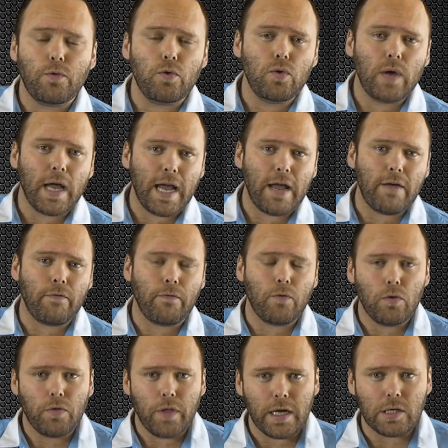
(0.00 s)
you have
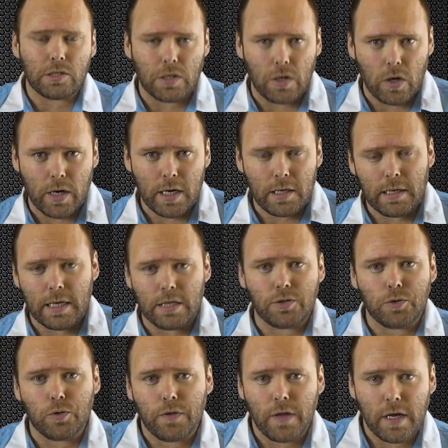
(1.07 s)
four thousand Honor
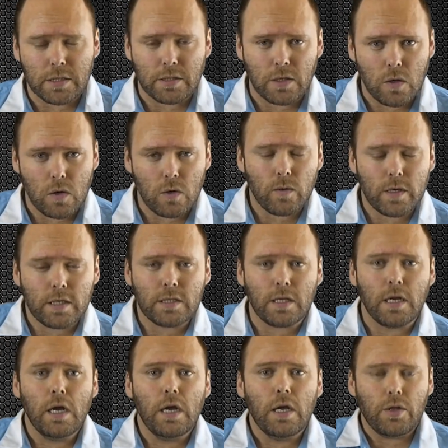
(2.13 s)
and two thousand
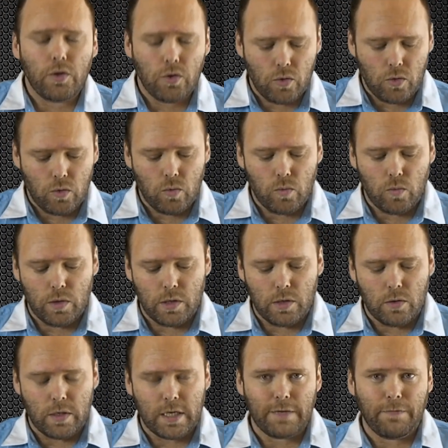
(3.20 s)
Conquest, you
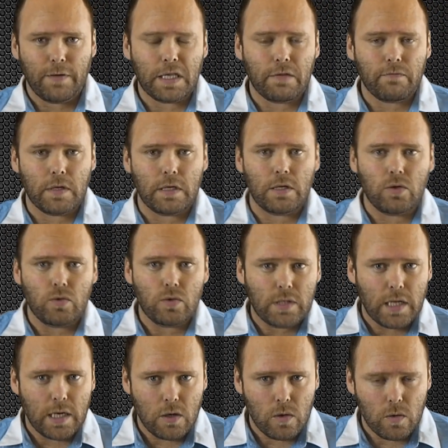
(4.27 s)
will effectively
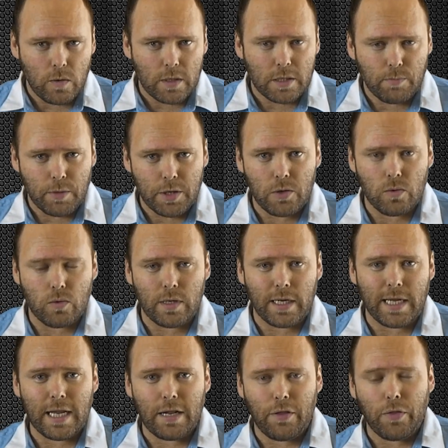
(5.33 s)
lose that Conquest, but you will
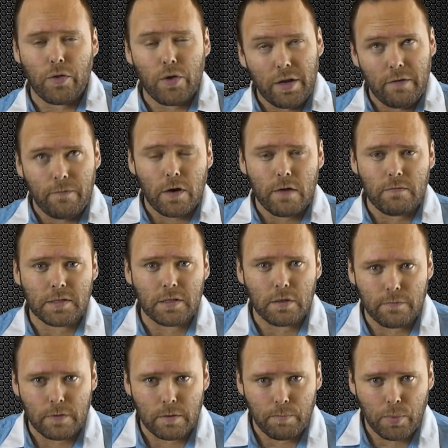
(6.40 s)
get thirty-five
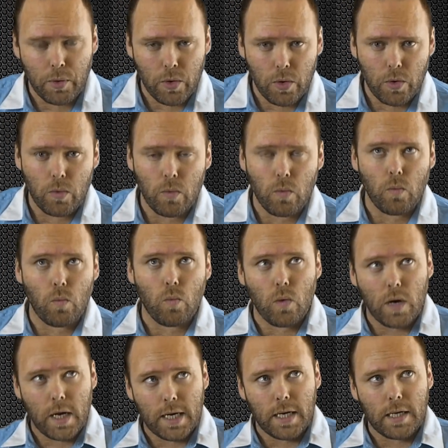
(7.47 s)
silver per
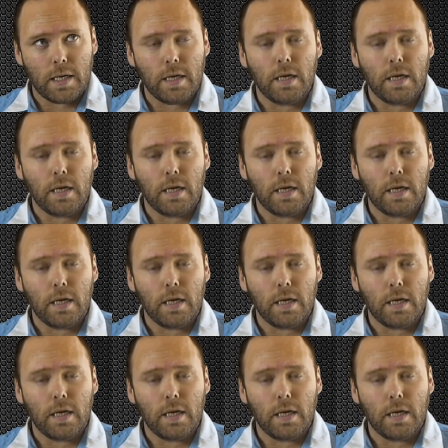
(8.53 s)
one